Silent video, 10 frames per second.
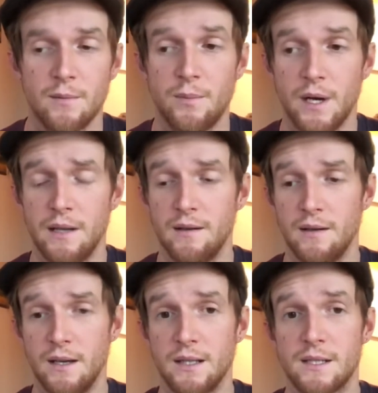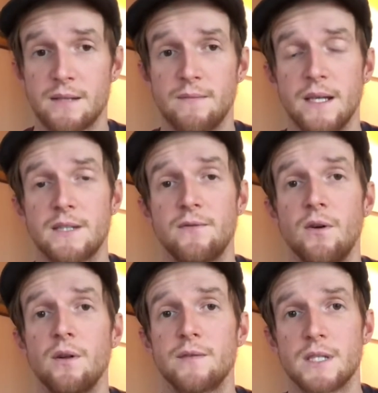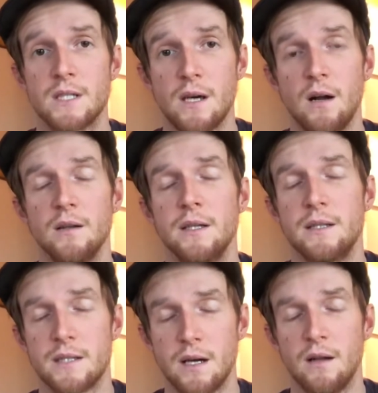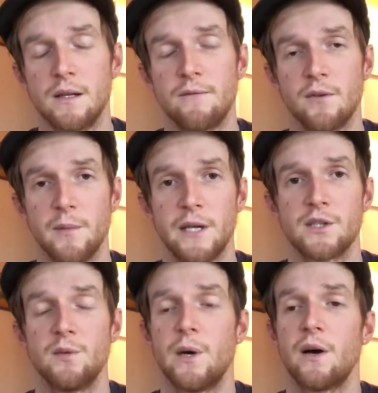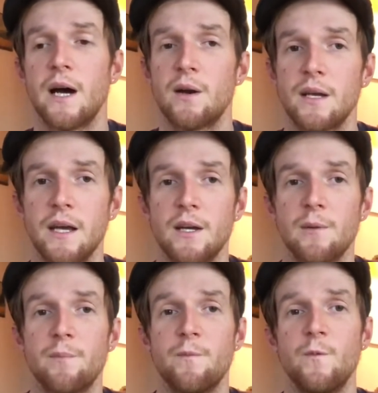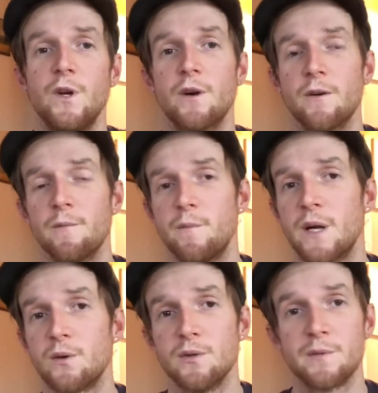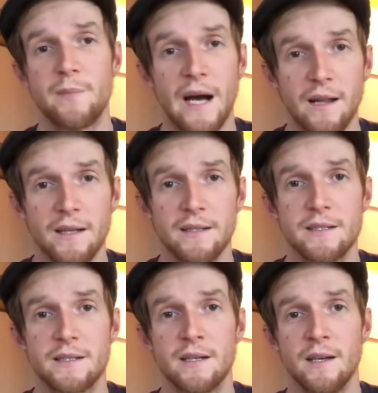but it's full of solid information about how to get your minerals balanced,